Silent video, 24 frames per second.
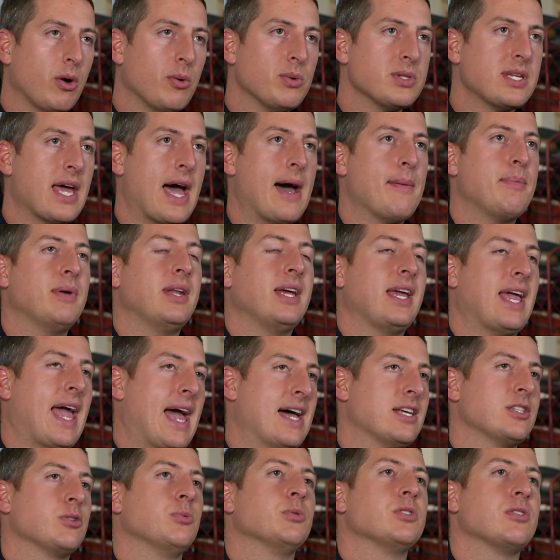what was happening
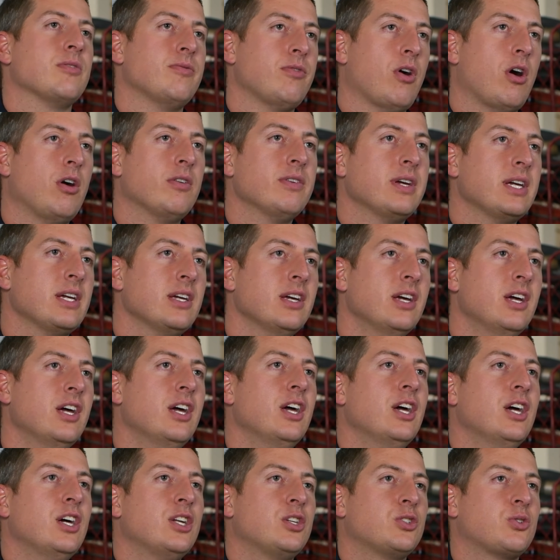as it was evolving,
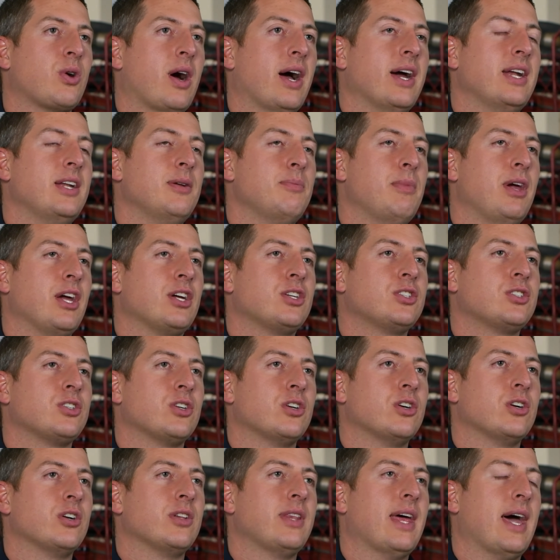trying to make
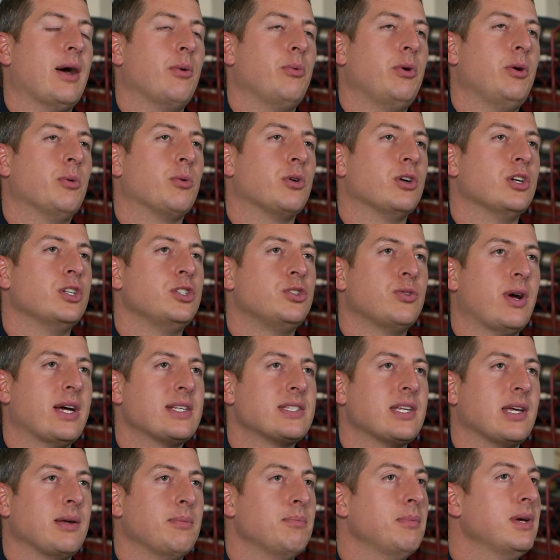sure that we were
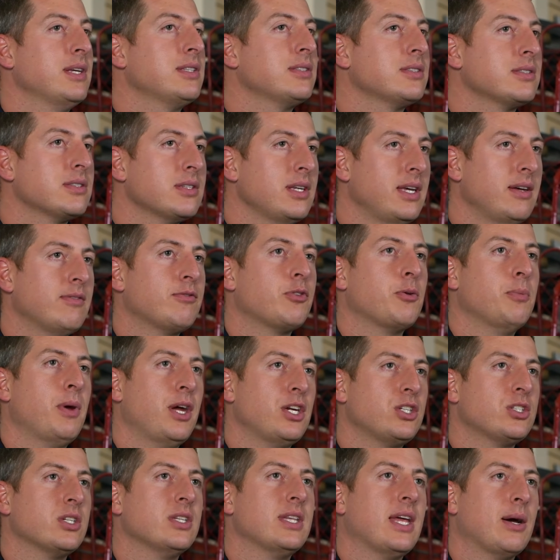addressing
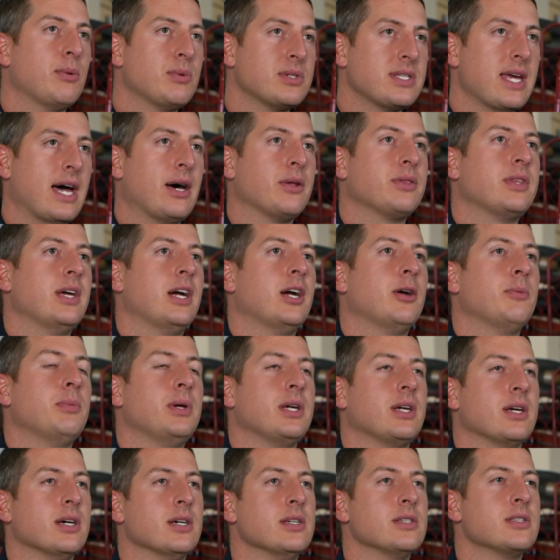misinformation that was out there,
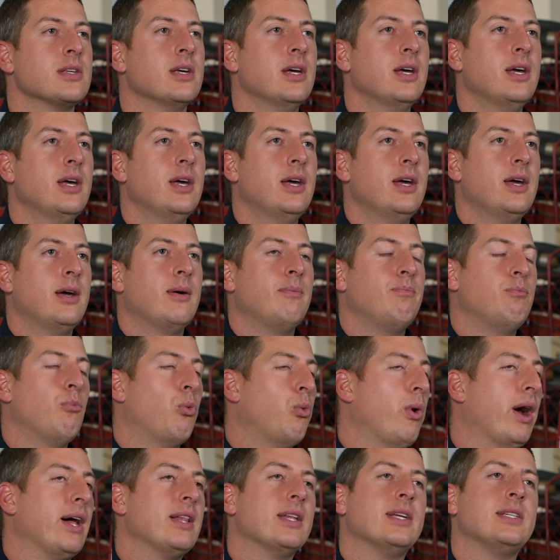because
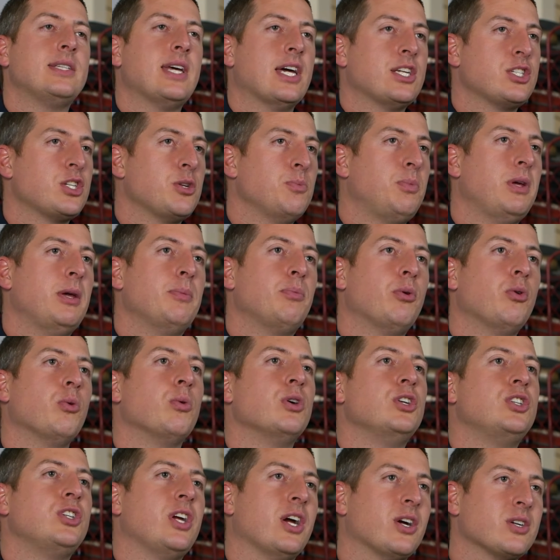well-intentioned people
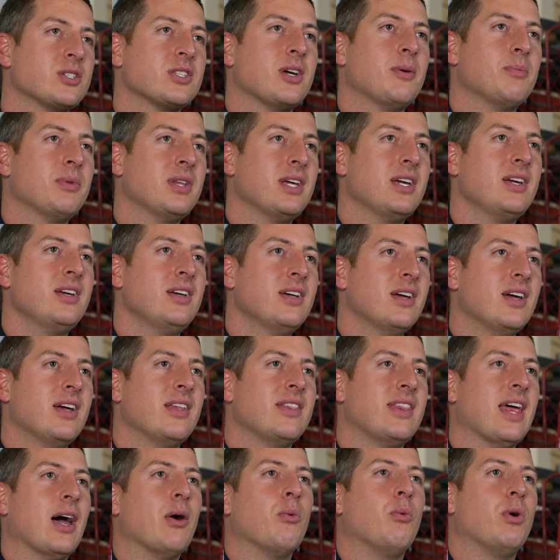would share something
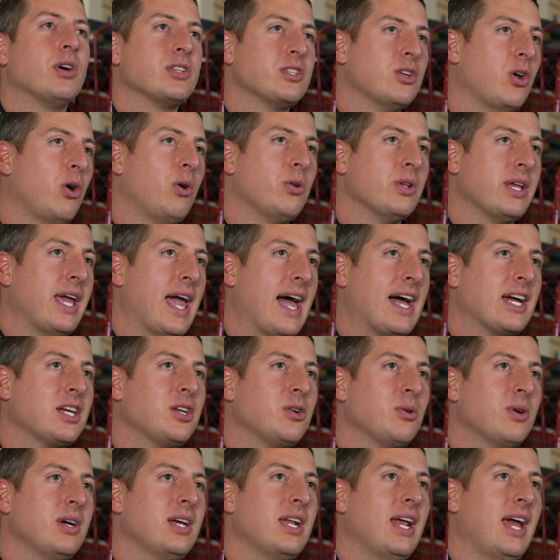that wasn't wholly
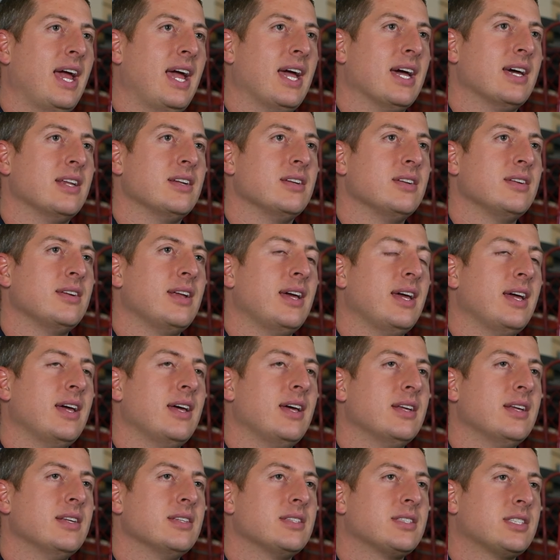accurate, and
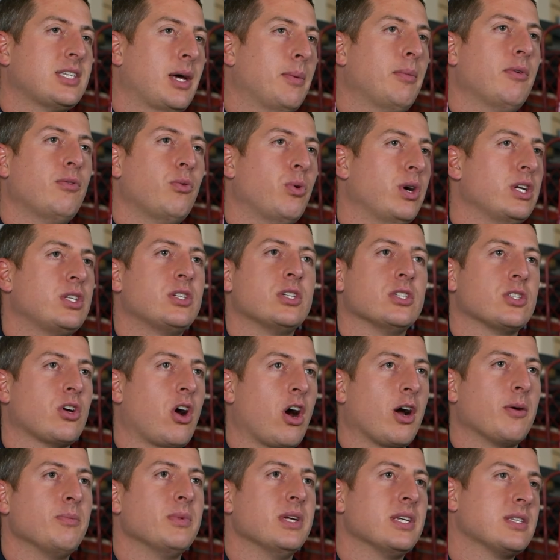some of which is
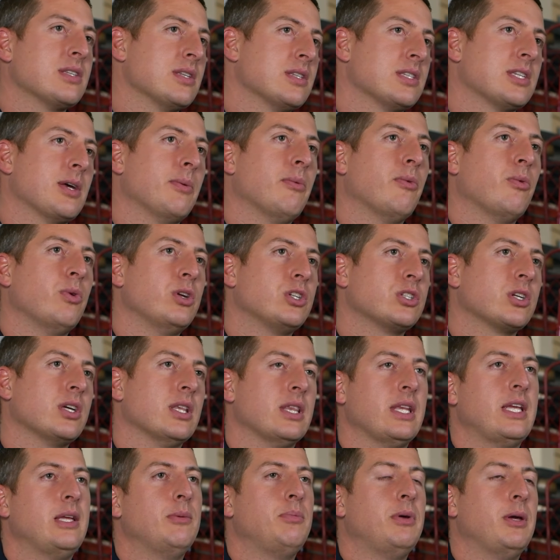harmless and some of which
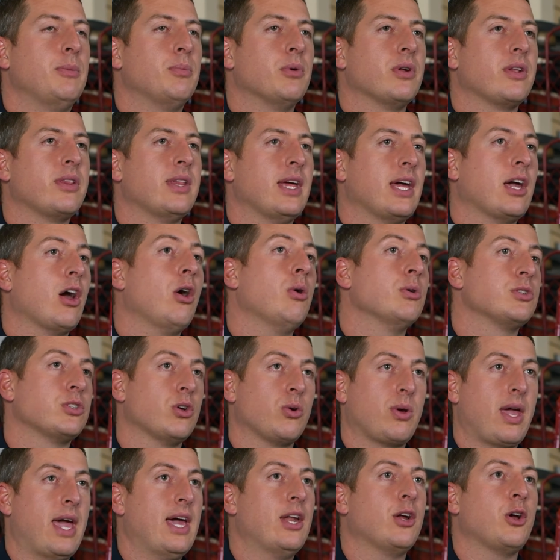can lead people to think, oh, it's
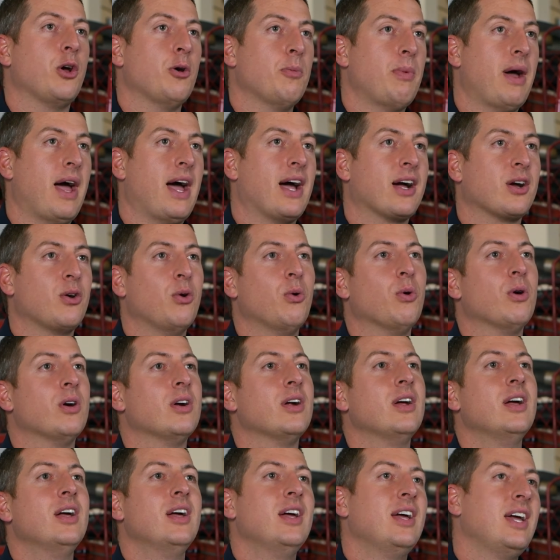okay to go back,
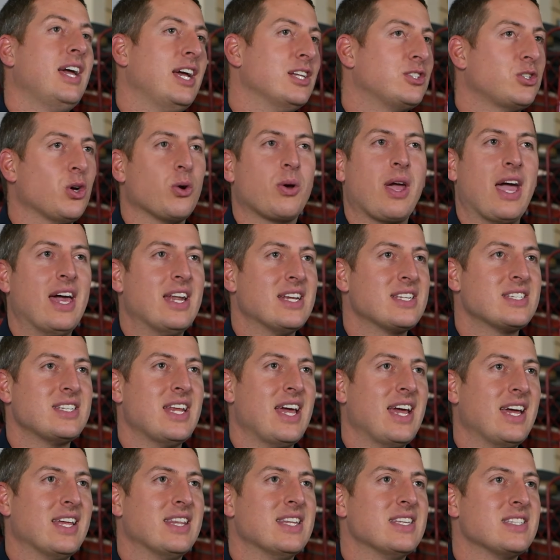or it's okay to
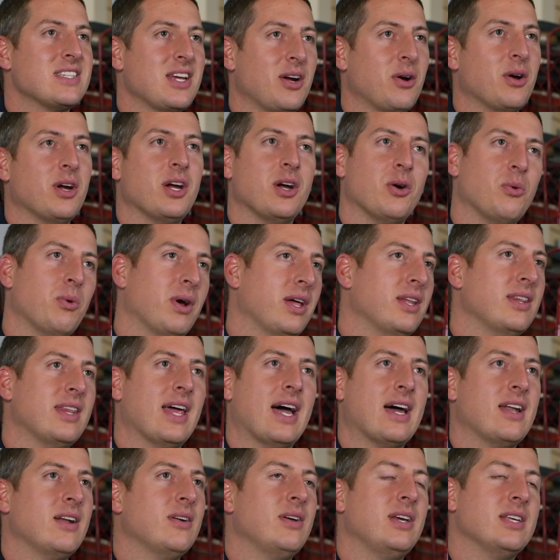stay in this area, when
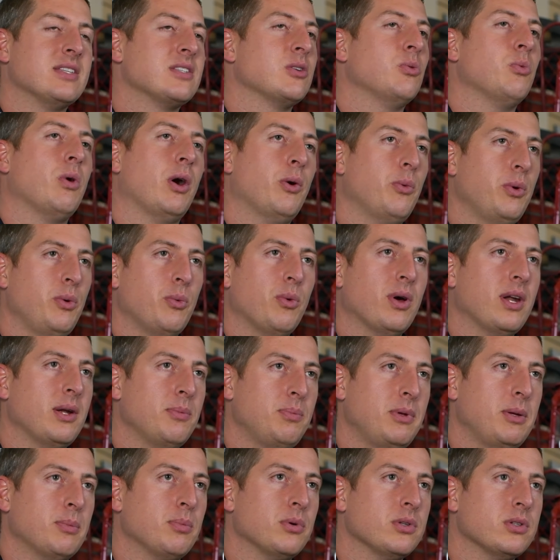that isn't what we
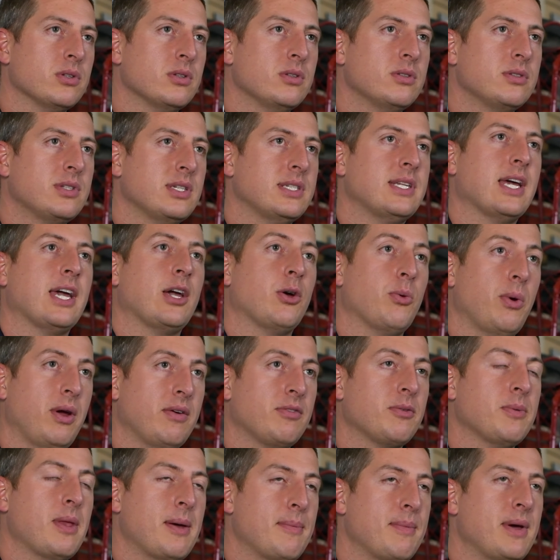wanted people to take away
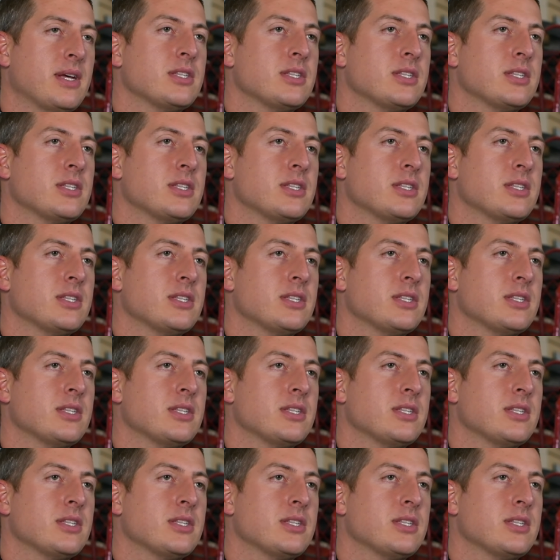from that